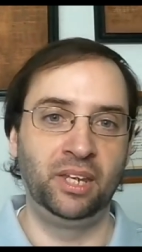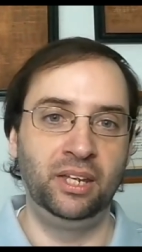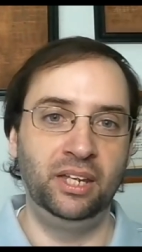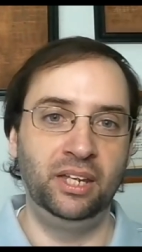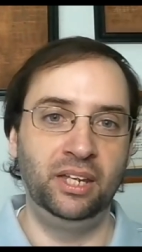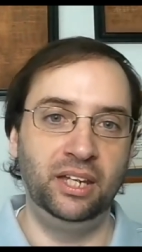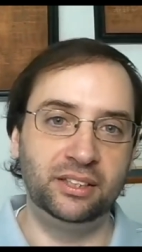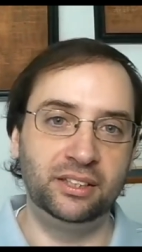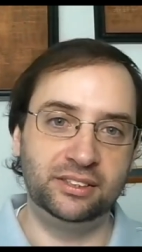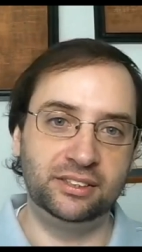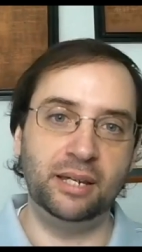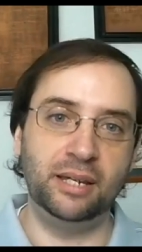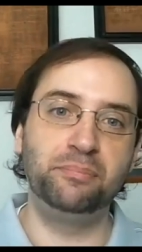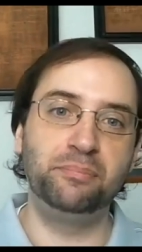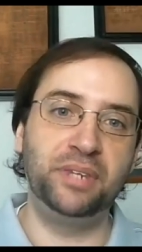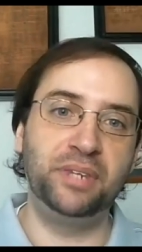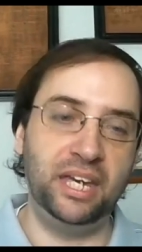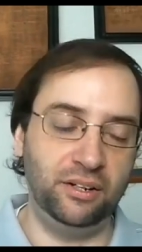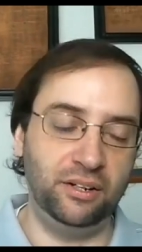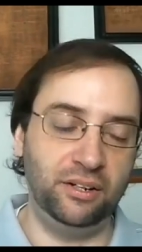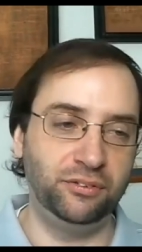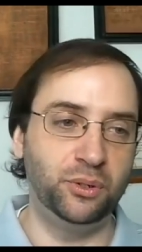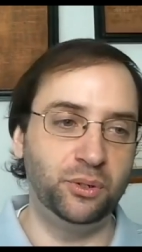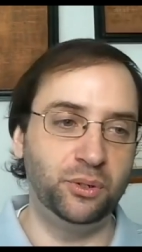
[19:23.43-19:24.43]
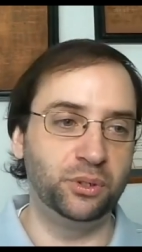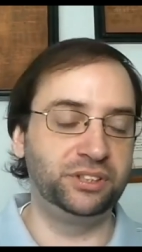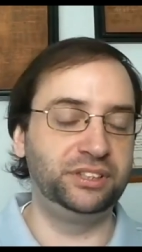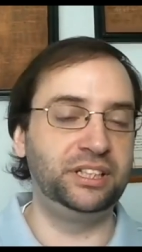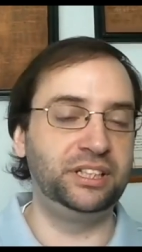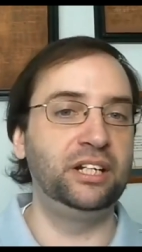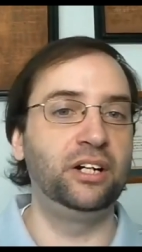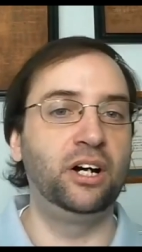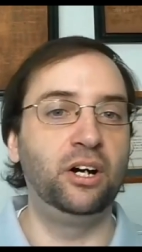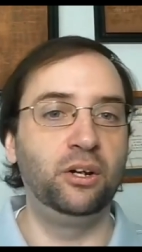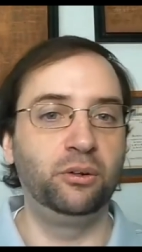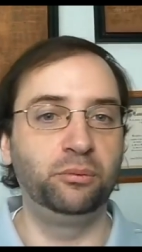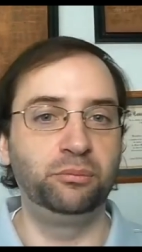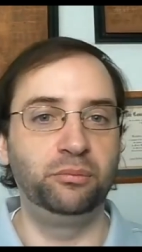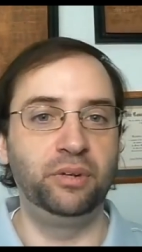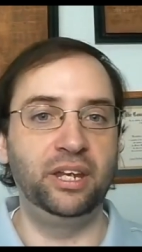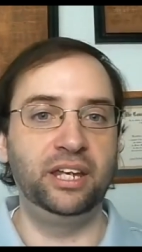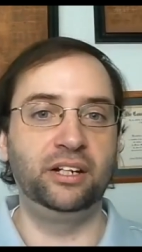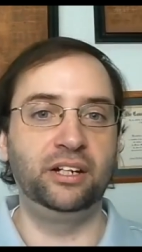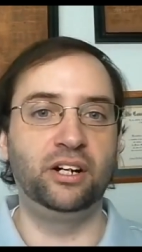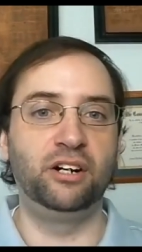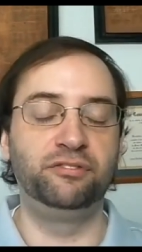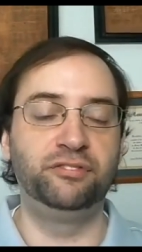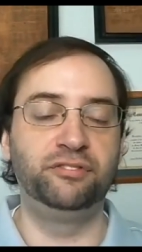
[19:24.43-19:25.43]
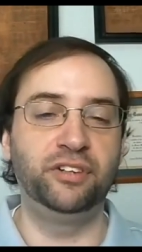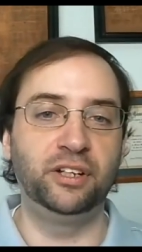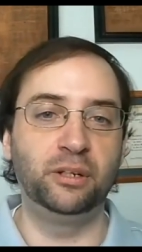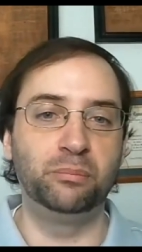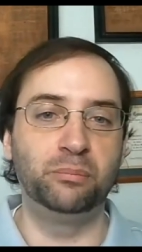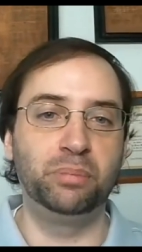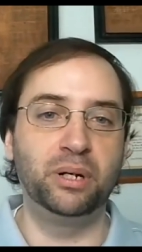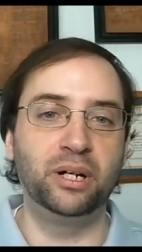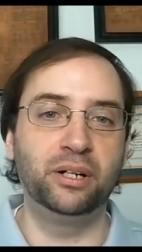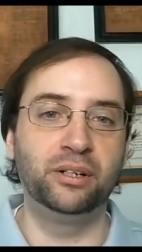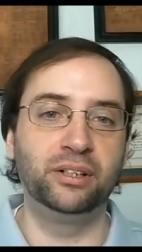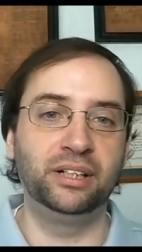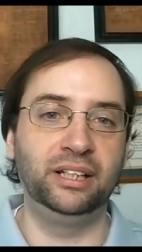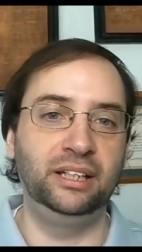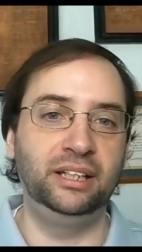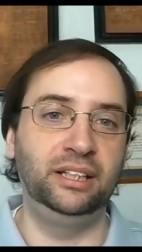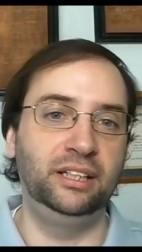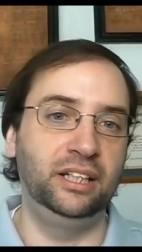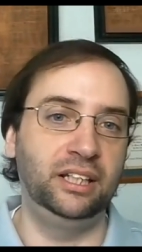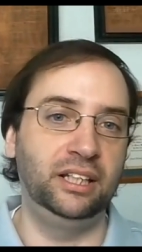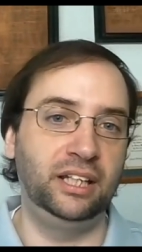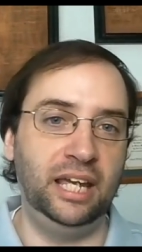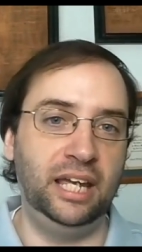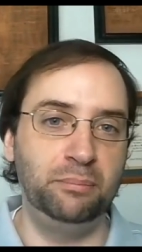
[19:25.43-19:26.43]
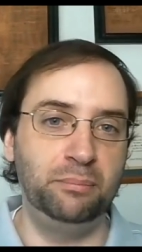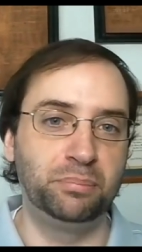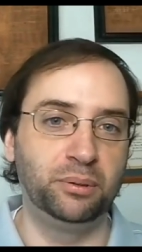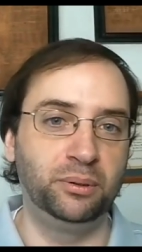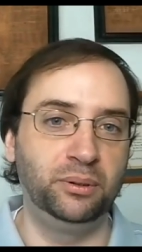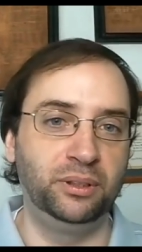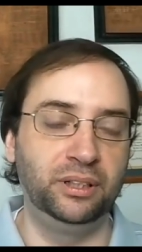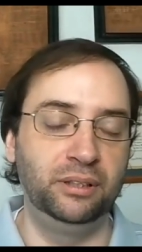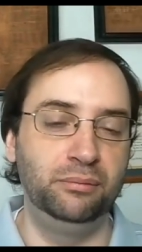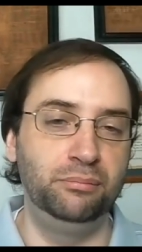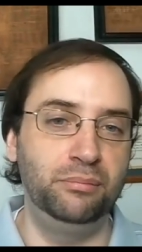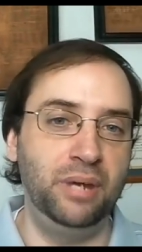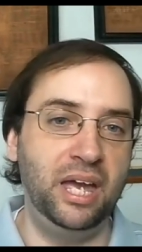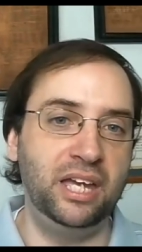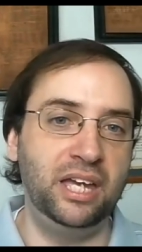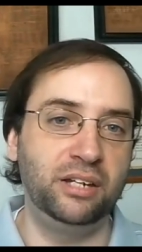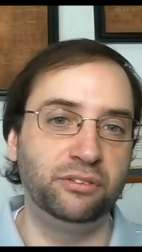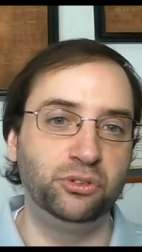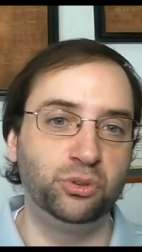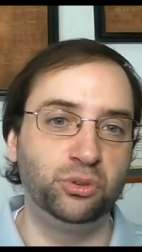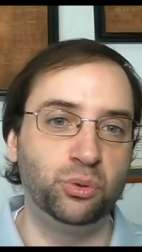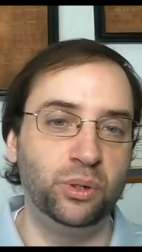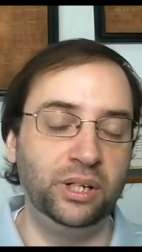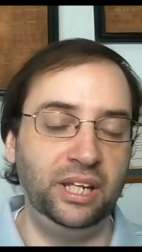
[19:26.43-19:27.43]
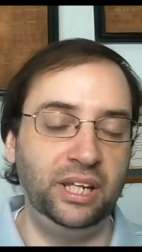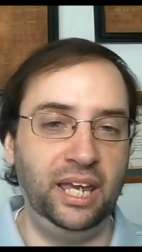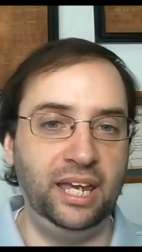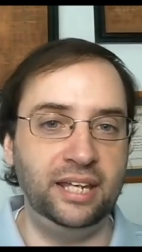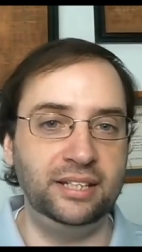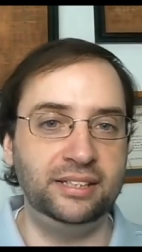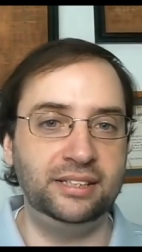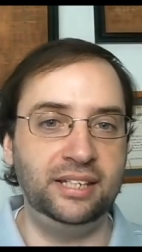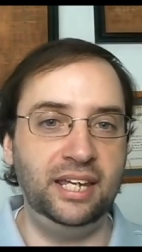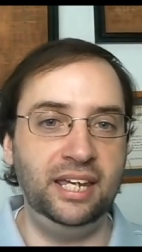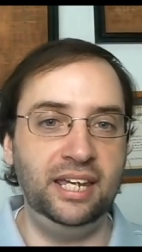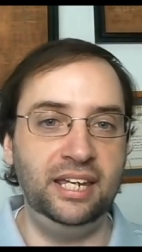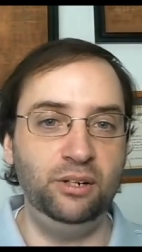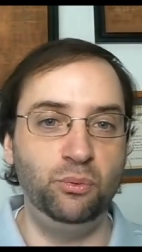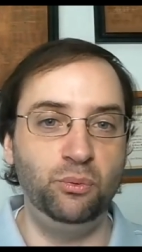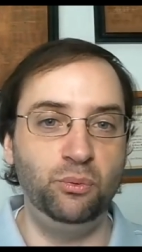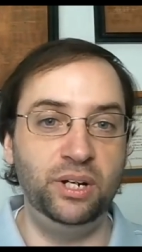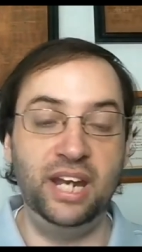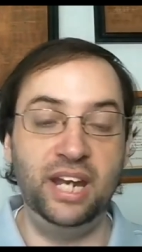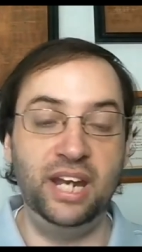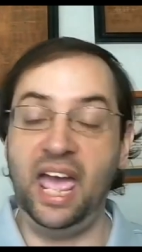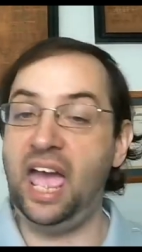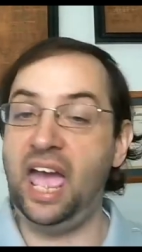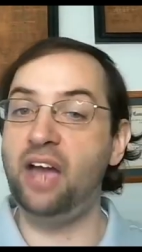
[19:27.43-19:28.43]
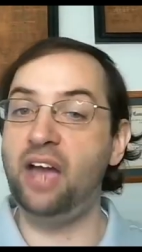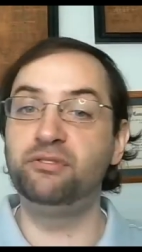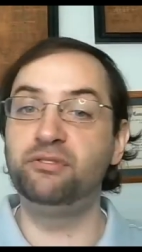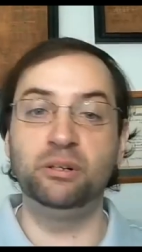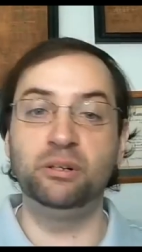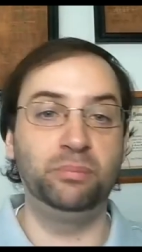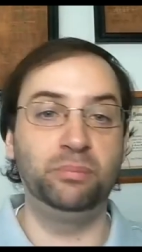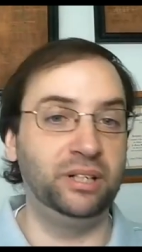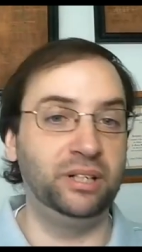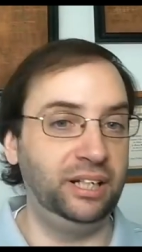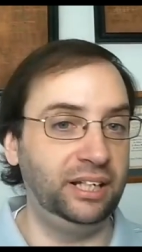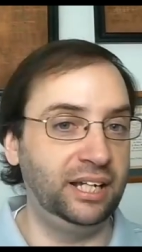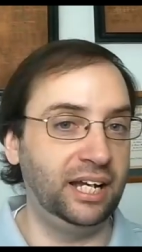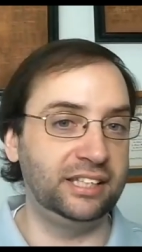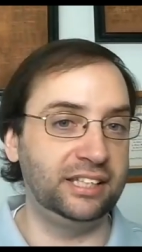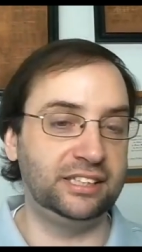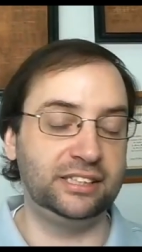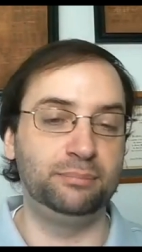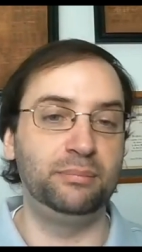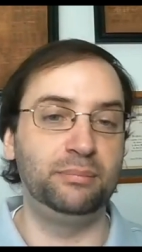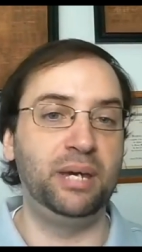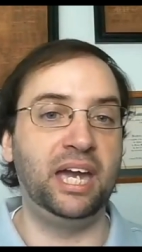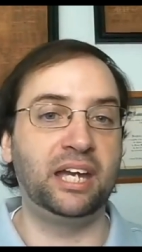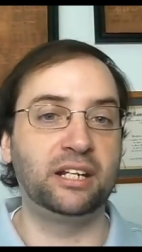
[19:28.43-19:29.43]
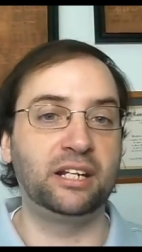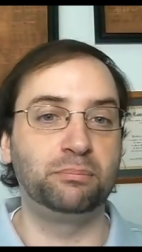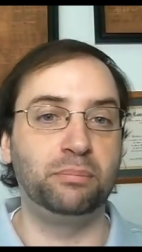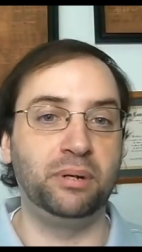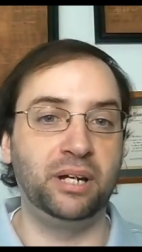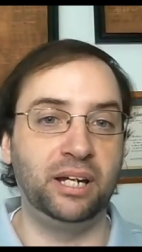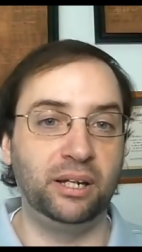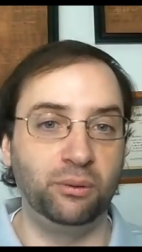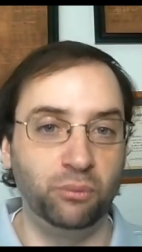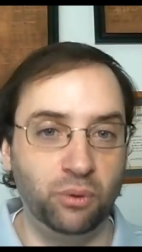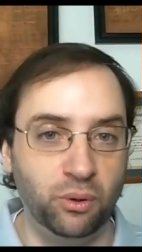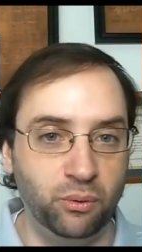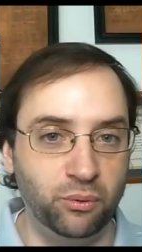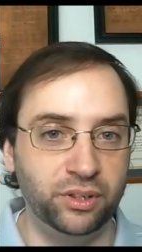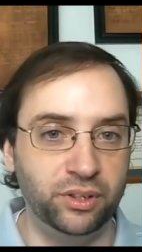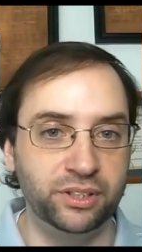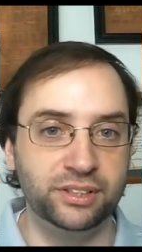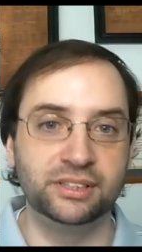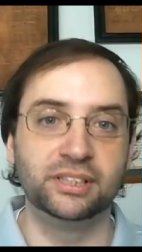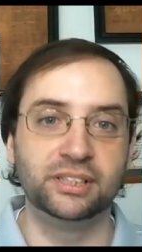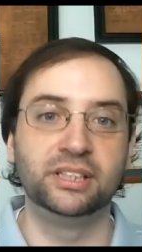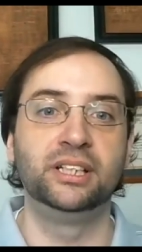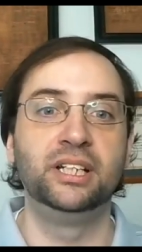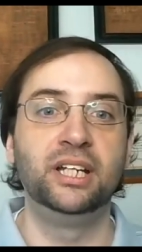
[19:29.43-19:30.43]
Except that, of course, that all that all fell apart in April and May of 2018 when everybody got smacked by what was